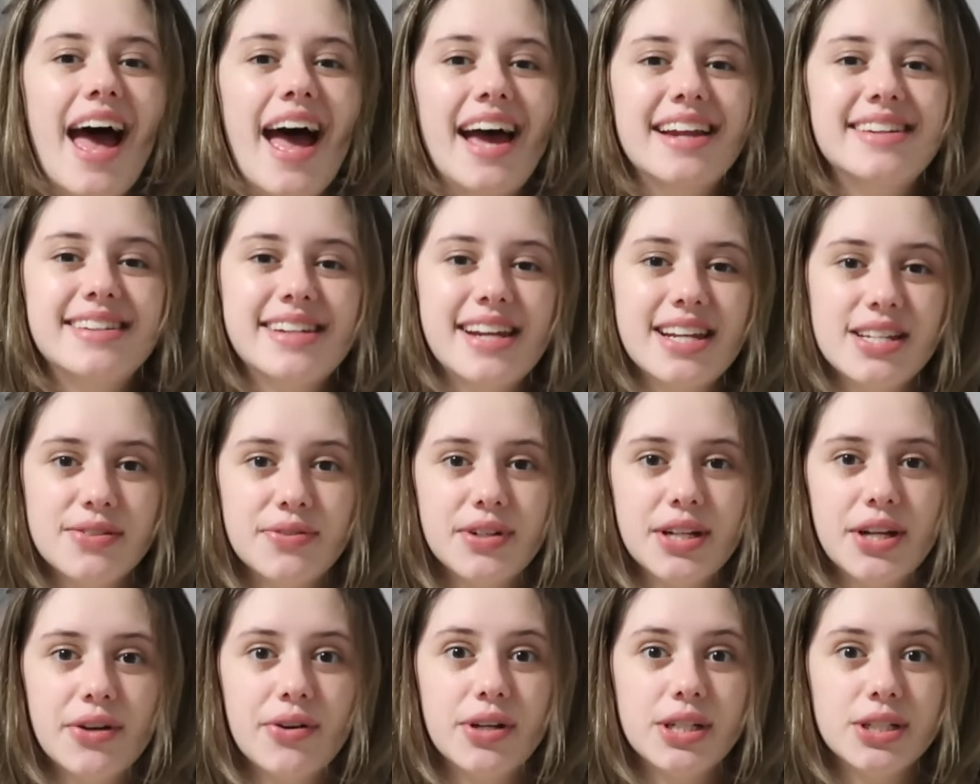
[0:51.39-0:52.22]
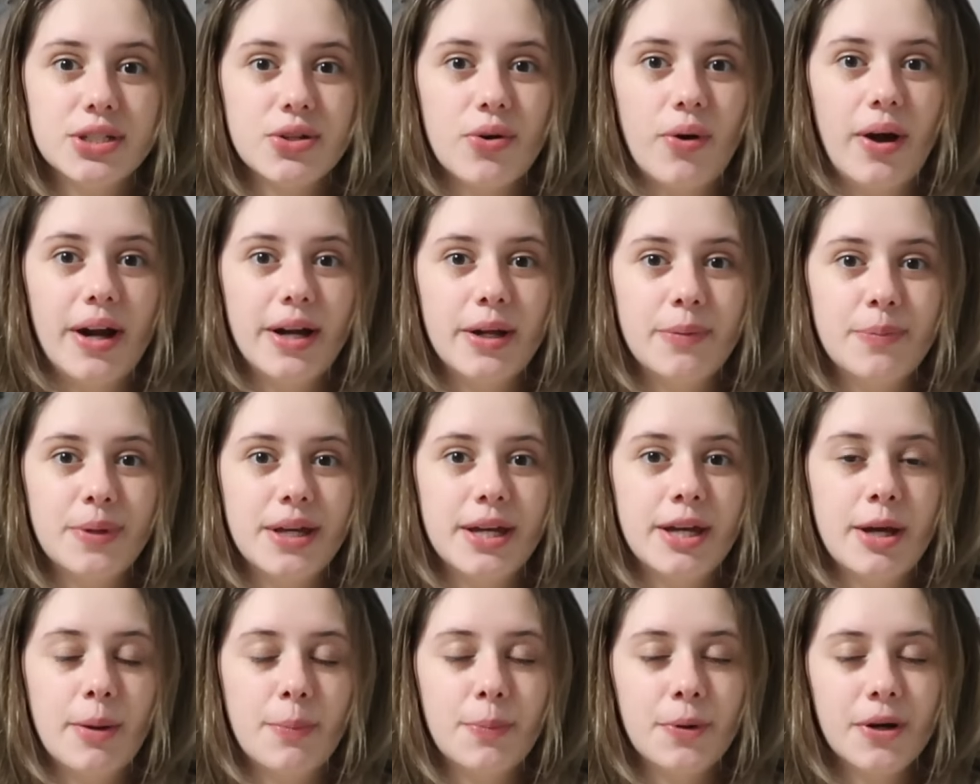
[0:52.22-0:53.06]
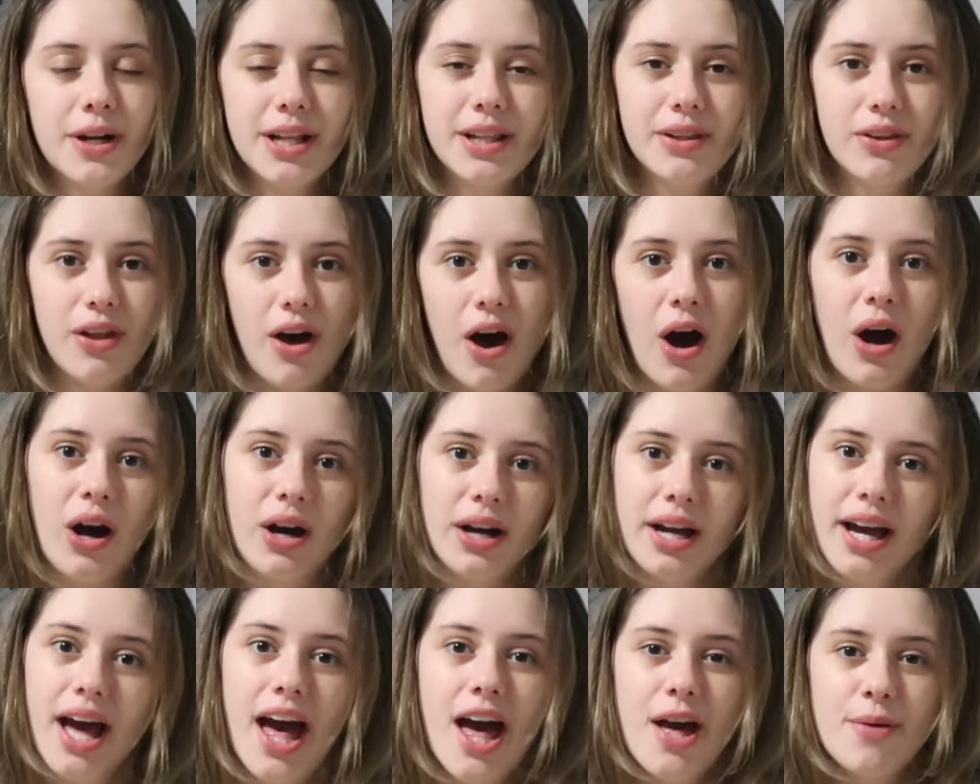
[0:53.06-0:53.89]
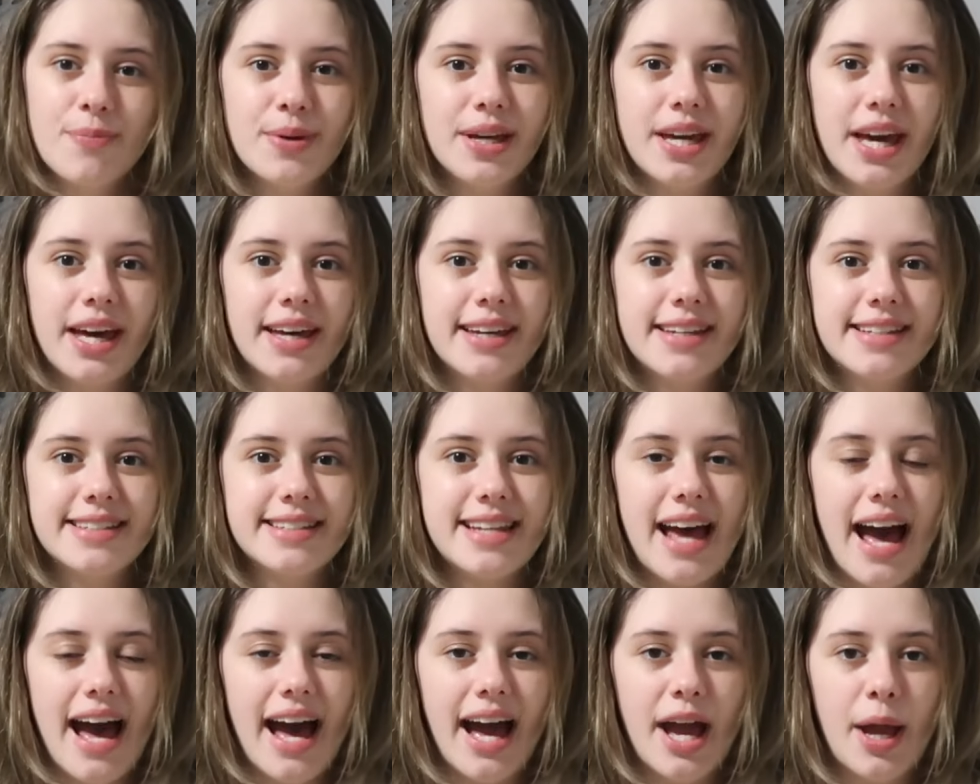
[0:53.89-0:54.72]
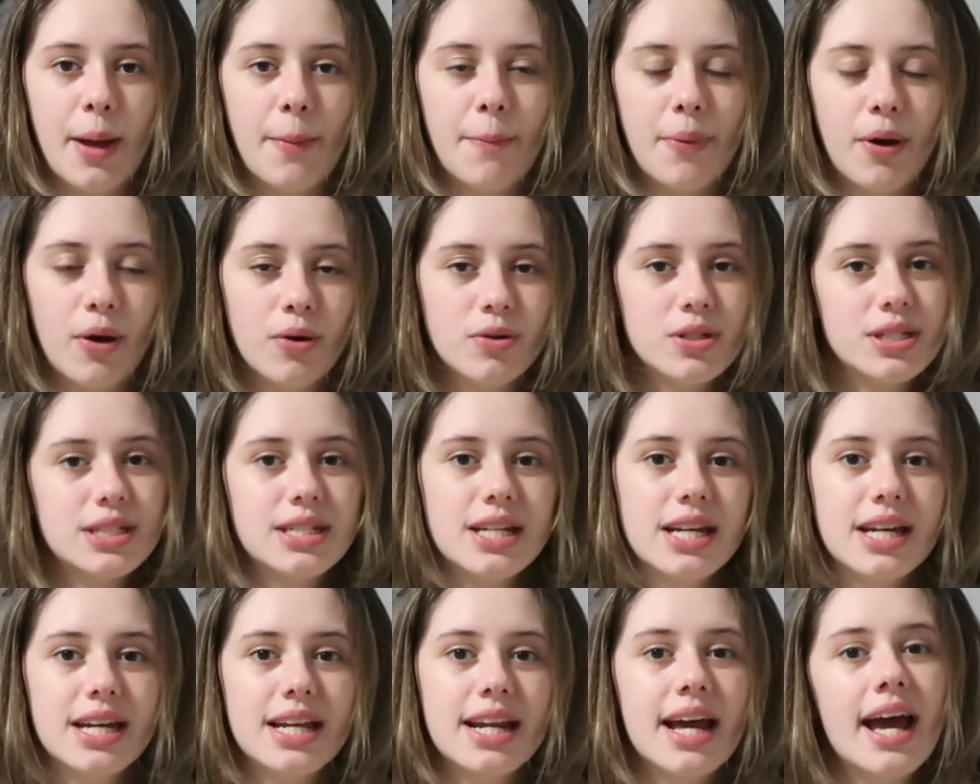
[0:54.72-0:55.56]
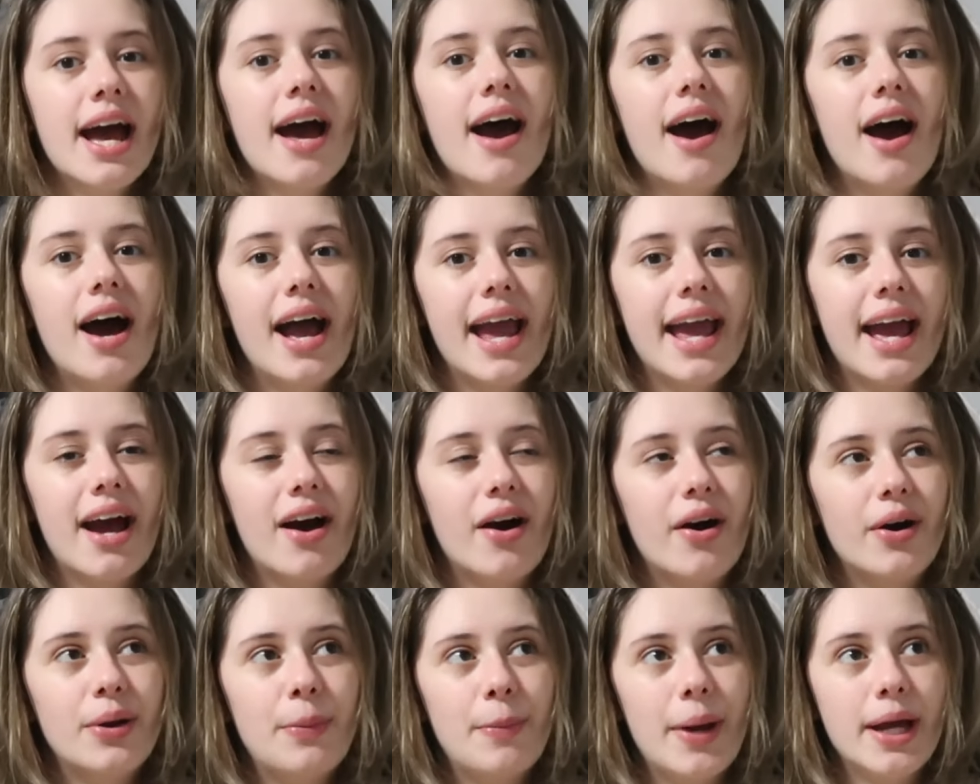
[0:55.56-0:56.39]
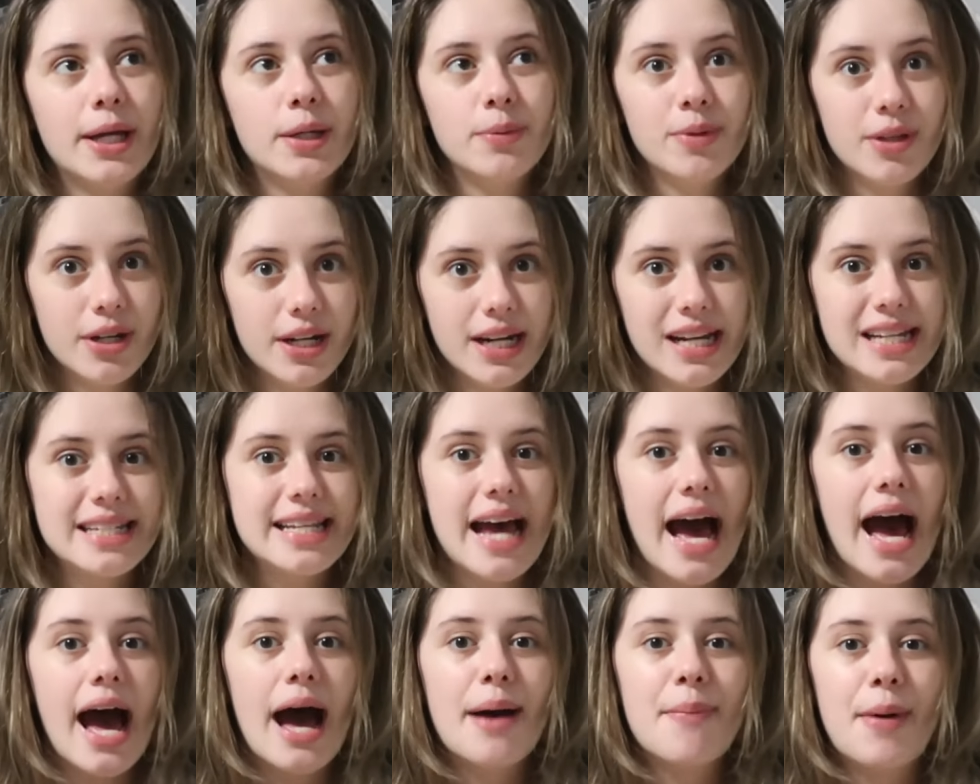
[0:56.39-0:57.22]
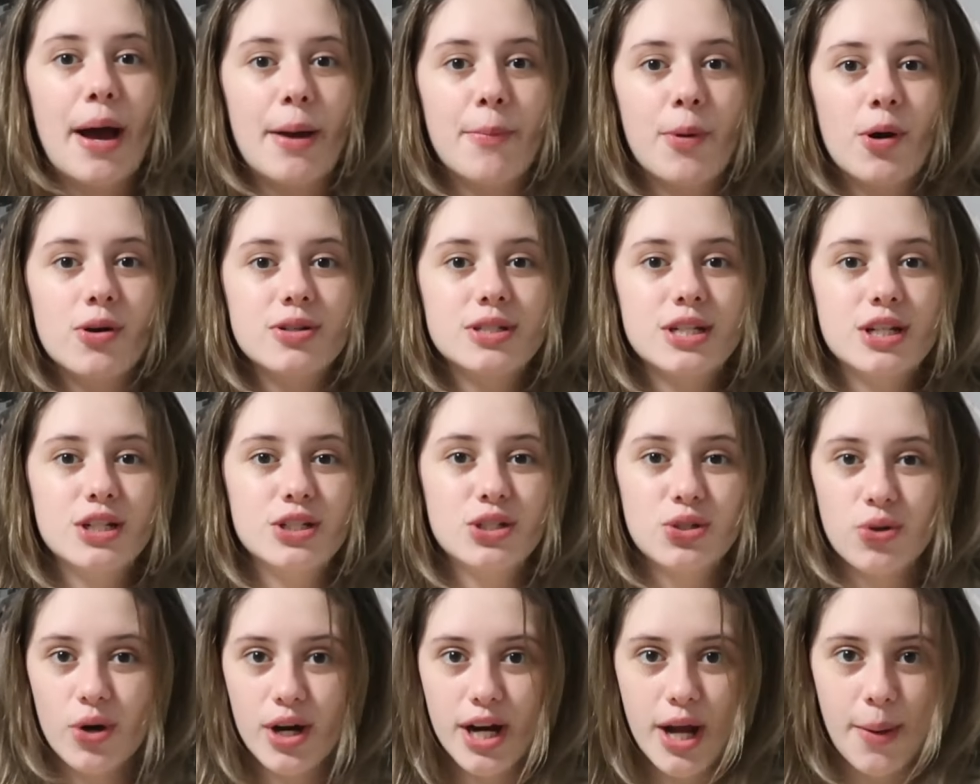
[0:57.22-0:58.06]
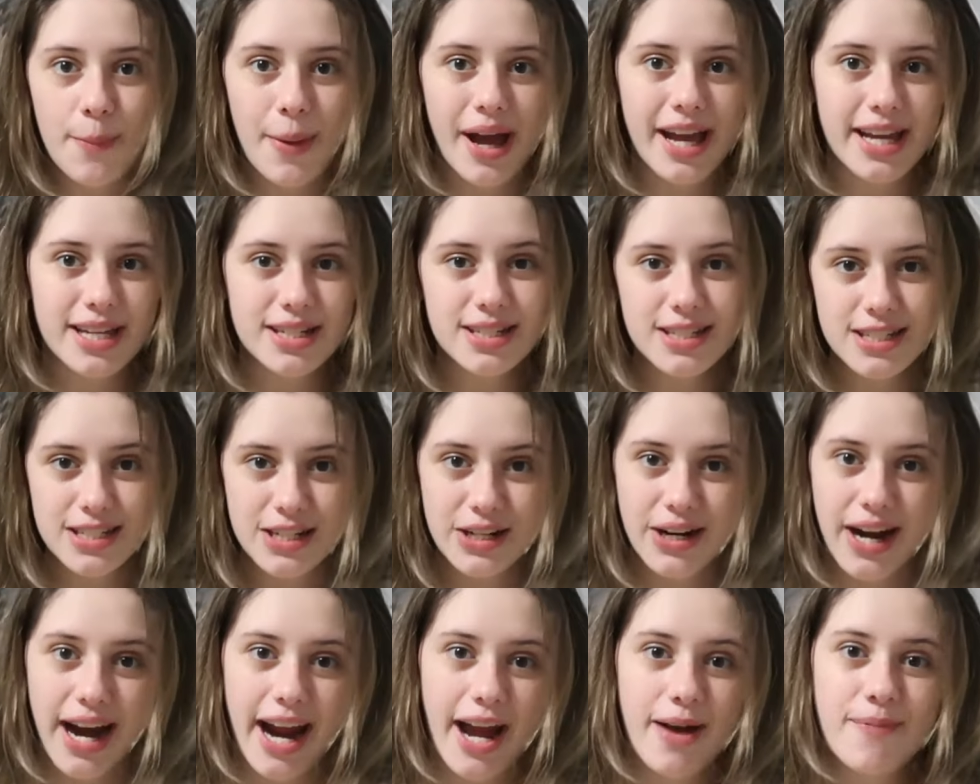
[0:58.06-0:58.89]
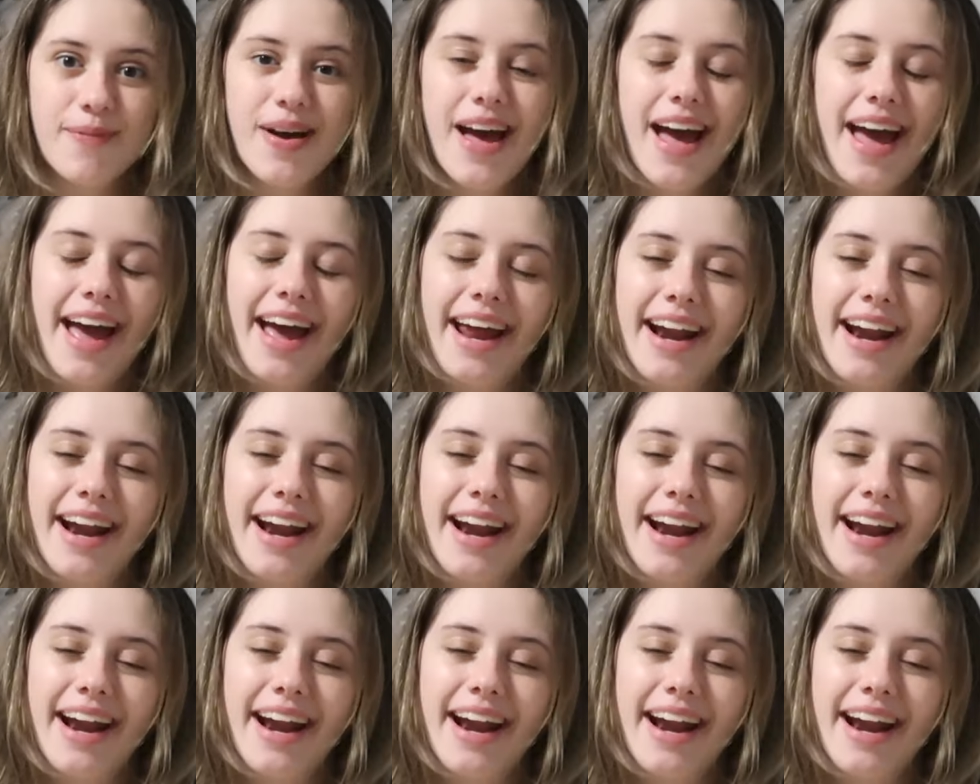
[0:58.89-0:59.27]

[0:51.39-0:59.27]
And today's video is going to be pretty long because I posted on my community tab, I posted a story on my Instagram,